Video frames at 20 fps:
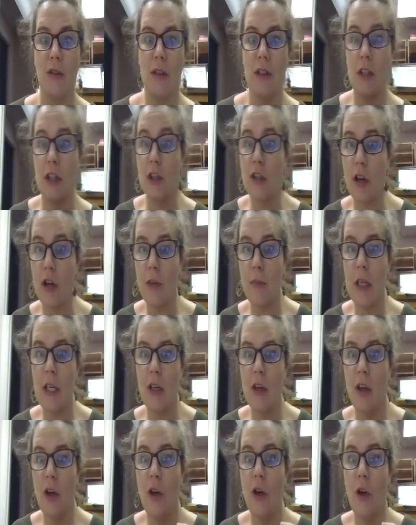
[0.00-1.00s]

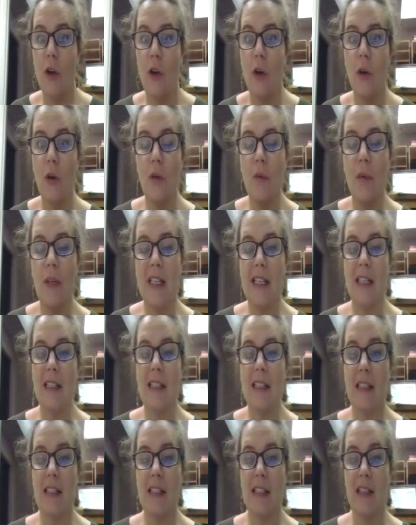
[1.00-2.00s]
determine who
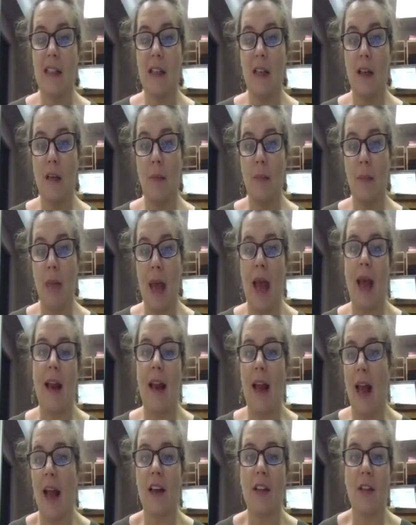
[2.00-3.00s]
is the bad
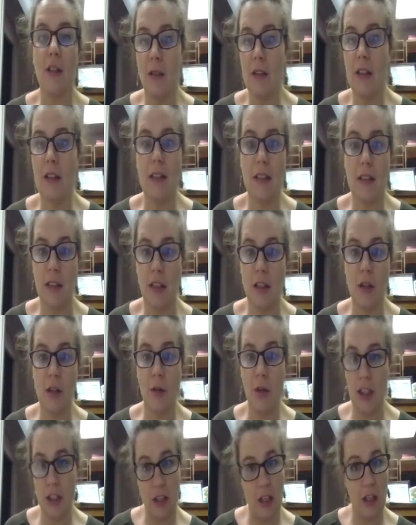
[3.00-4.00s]
actor in the
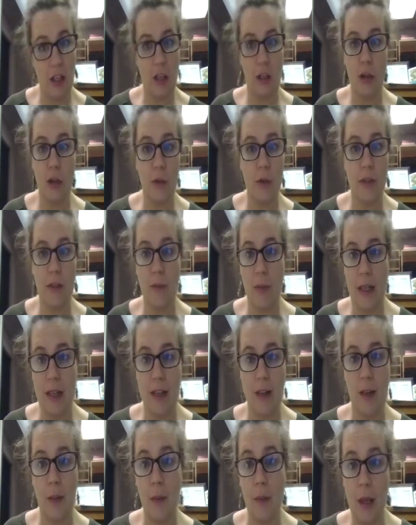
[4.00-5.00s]
situation and who is
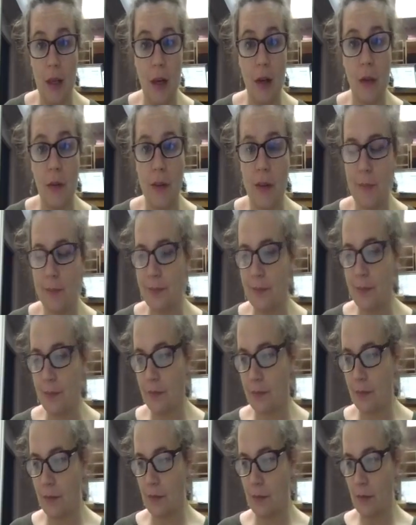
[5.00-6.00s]
being compelled.
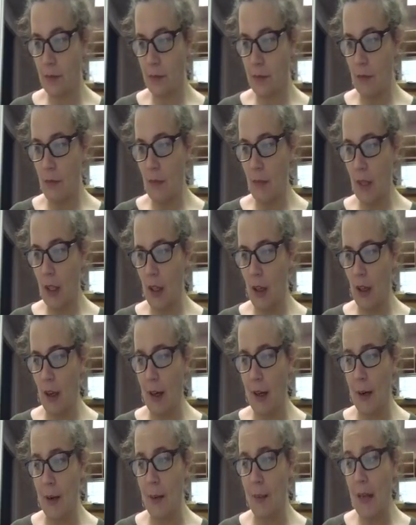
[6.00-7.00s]

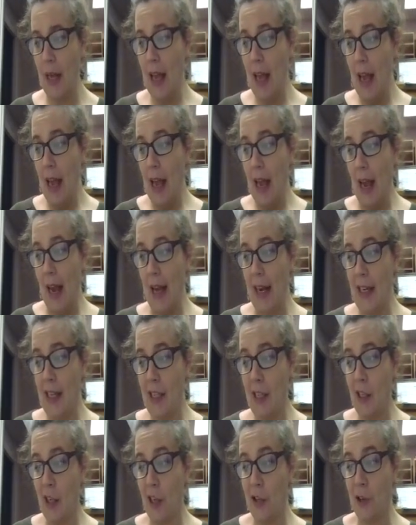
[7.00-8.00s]
And
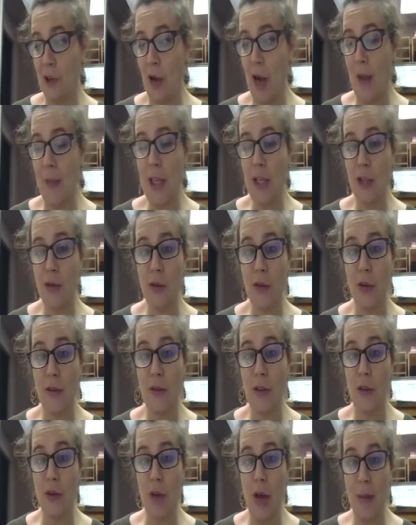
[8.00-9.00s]
a
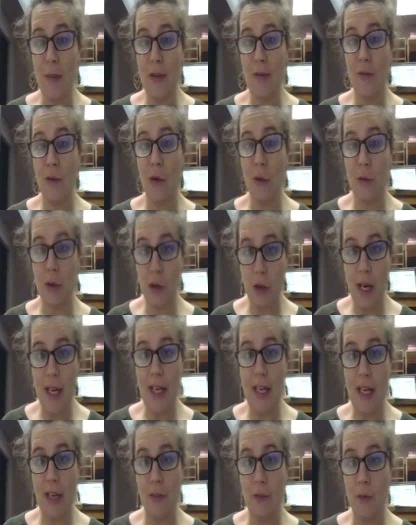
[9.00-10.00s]
trauma-informed
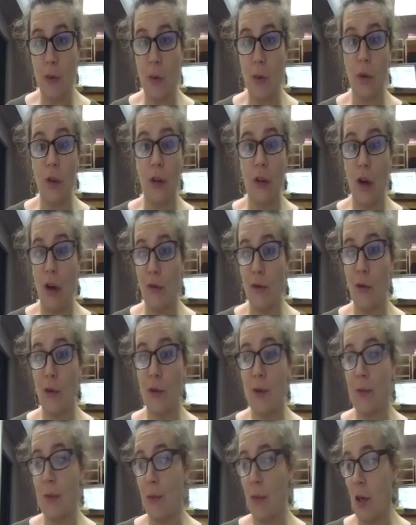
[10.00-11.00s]
training for law
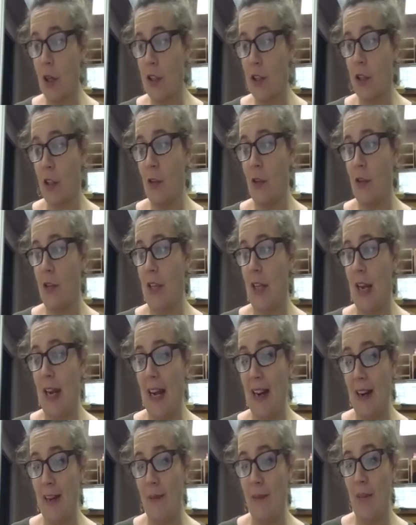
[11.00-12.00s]
enforcement, prosecutors,
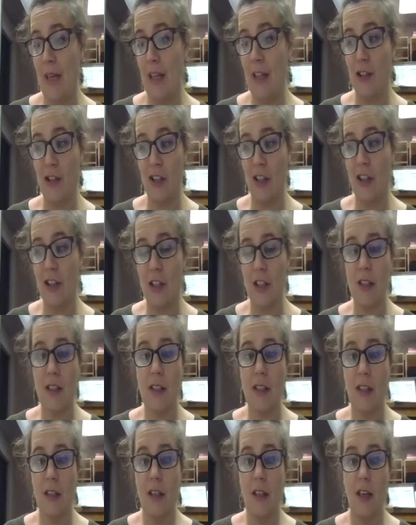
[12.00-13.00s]
and
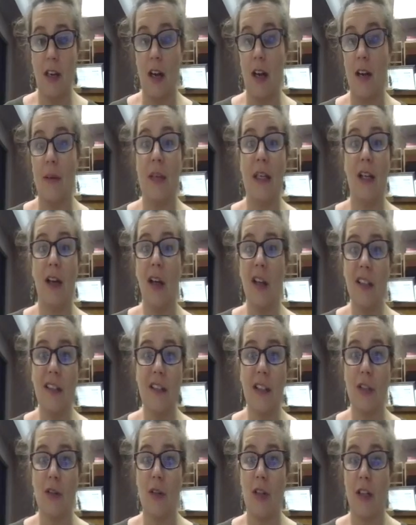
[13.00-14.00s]
judges. And all of
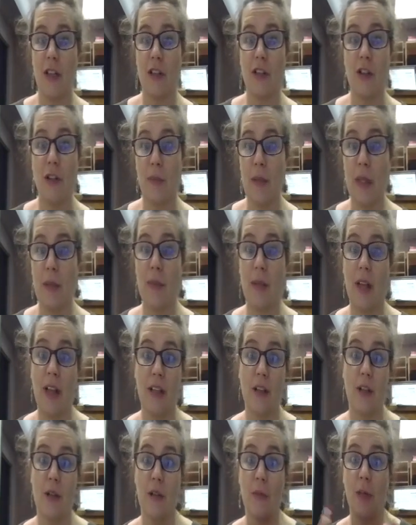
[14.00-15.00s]
this training should be
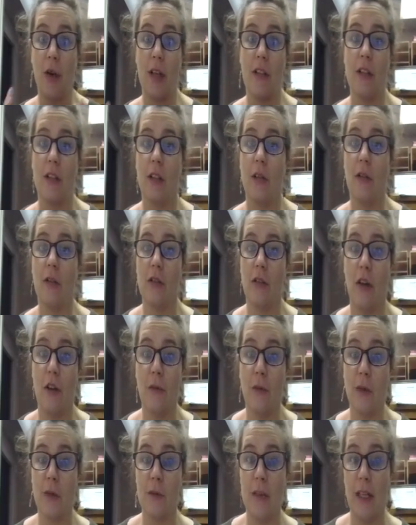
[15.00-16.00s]
applied to prosecutors, law
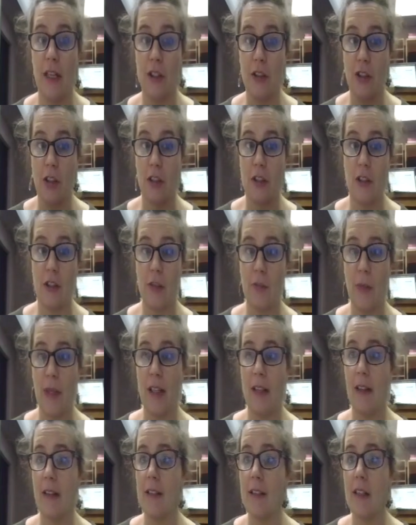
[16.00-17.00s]
enforcement, and judges,
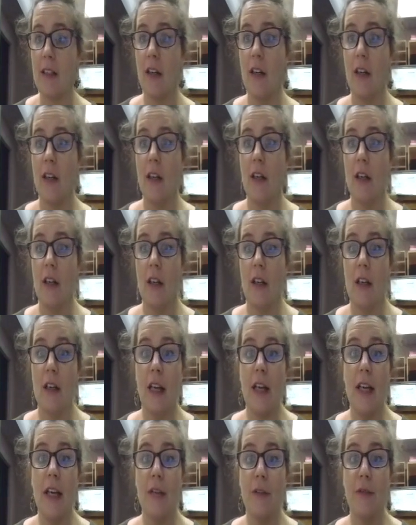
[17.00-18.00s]
because
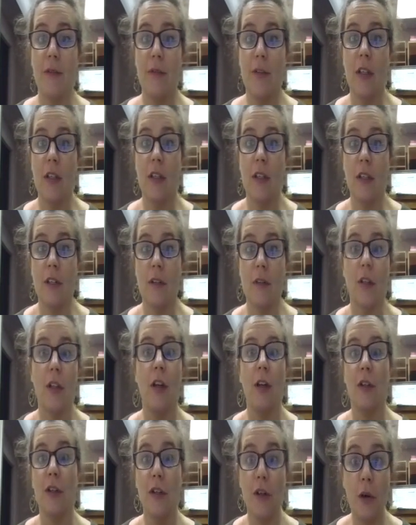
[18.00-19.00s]
if
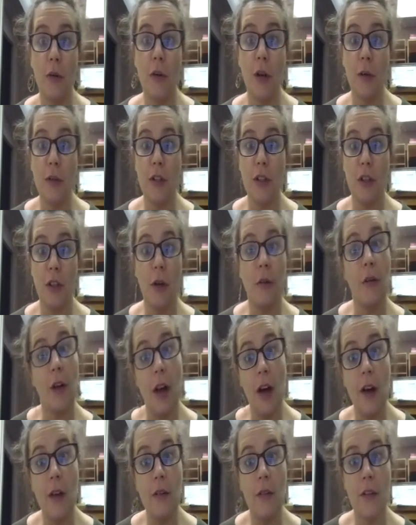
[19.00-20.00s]
you don't know what you don't
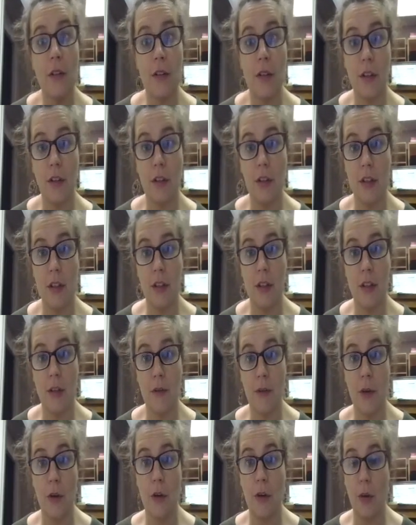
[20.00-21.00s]
know.
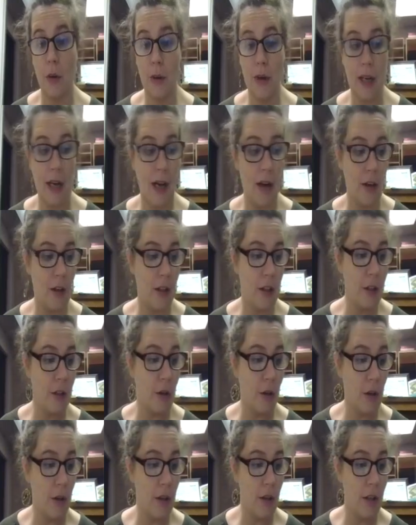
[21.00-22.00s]
If you're going out and
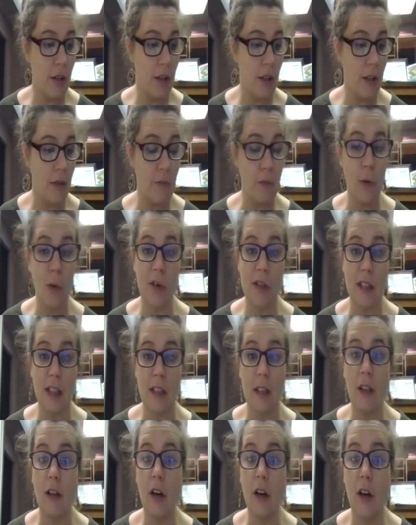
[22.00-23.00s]
you're enforcing
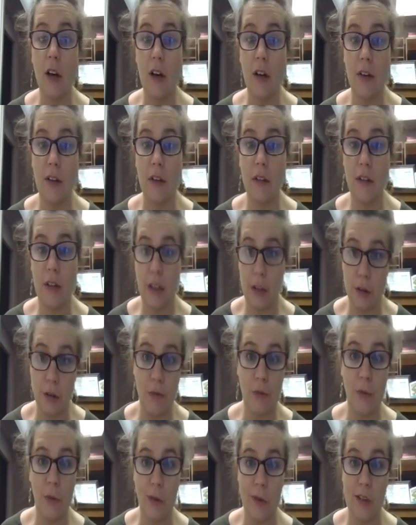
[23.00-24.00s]
the law, then you're
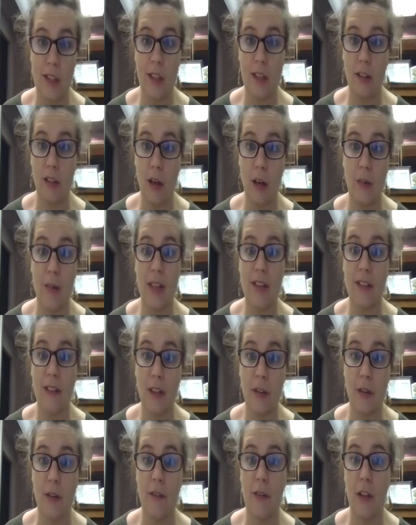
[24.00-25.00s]
enforcing the law by the
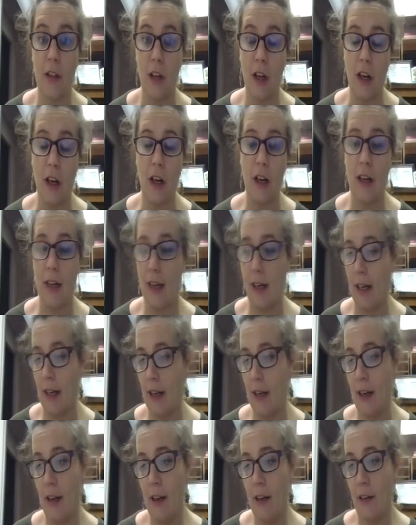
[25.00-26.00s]
letter of the law,
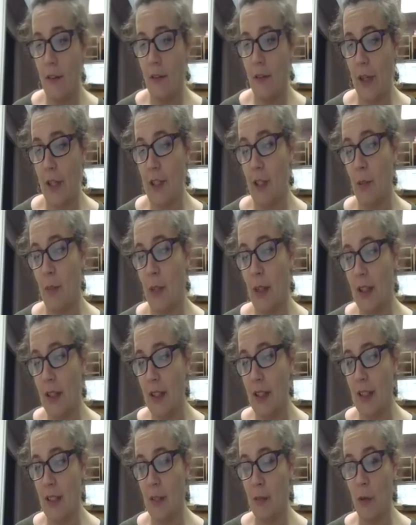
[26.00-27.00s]
and
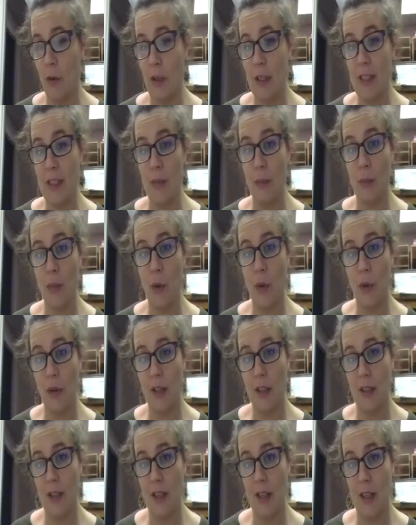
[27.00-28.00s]
flexibility is
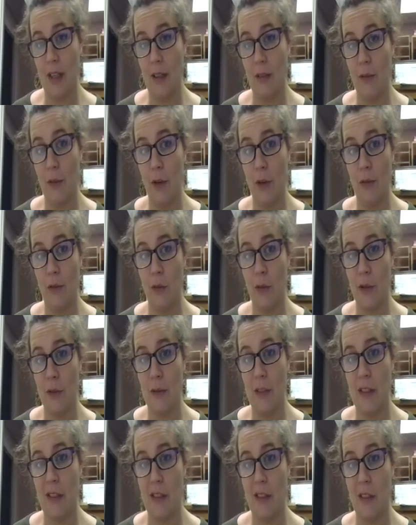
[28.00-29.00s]
important. And if law
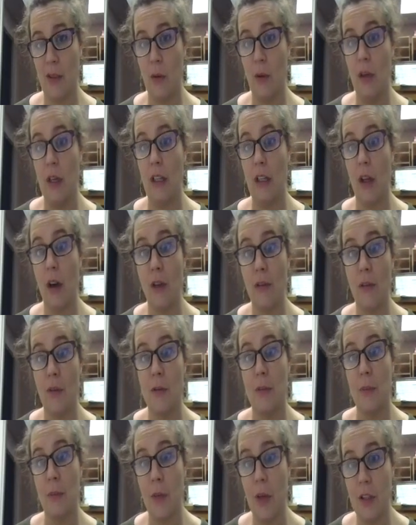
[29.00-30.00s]

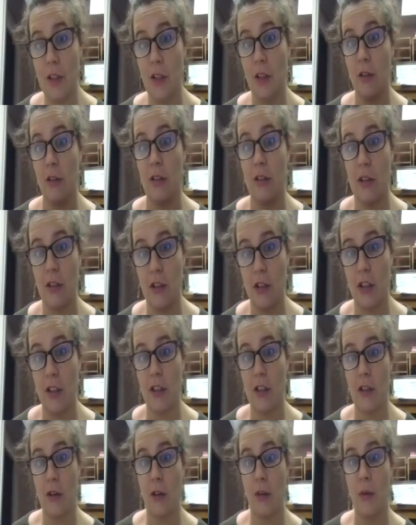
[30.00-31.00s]
enforcement, prosecutors, and
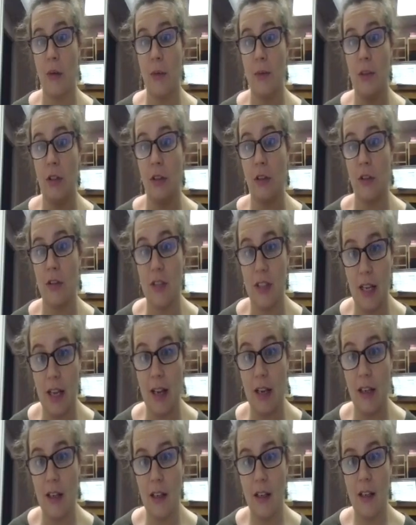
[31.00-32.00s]
judges are equipped to
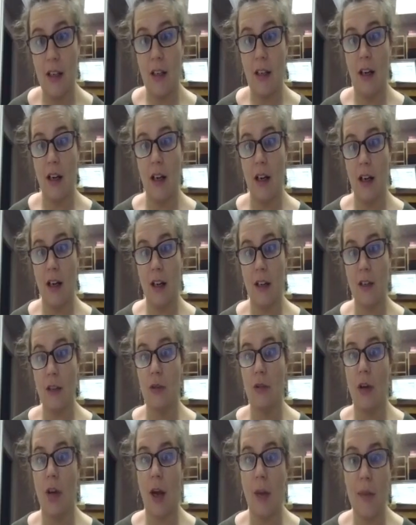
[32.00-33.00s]
understand
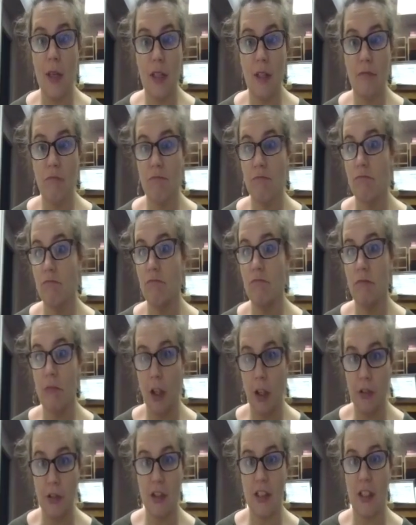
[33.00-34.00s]
trauma,
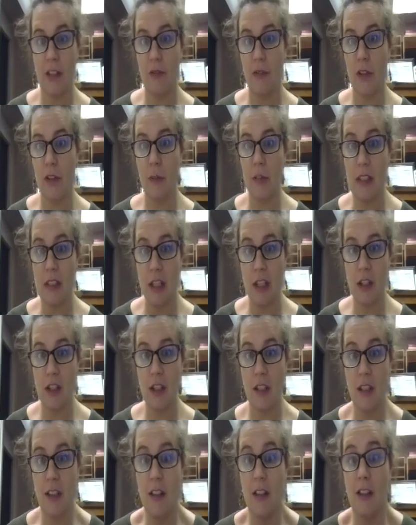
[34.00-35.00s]
understand
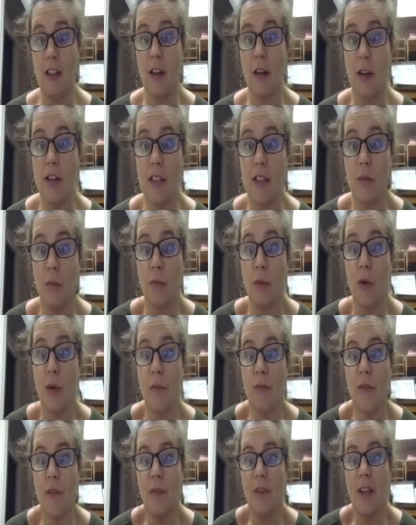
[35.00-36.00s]
victimization, then there is
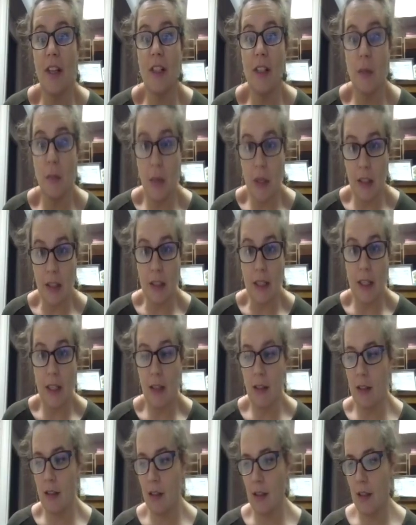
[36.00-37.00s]
room for flexibility.
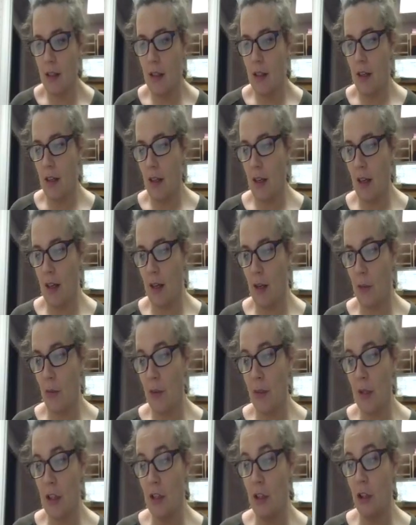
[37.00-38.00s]

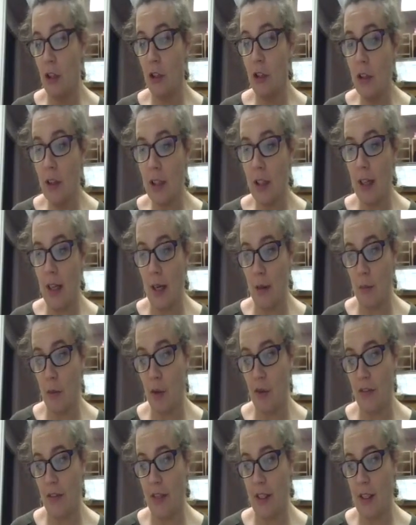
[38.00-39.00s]
We must look at
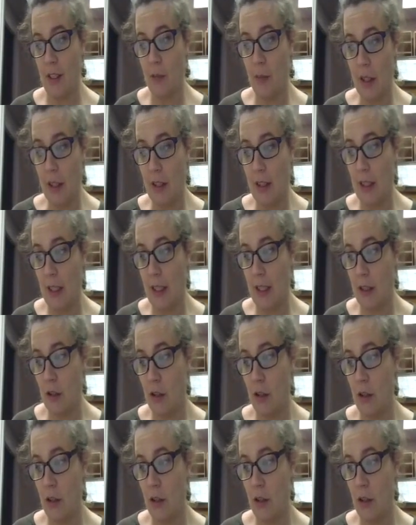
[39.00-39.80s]
more flexibility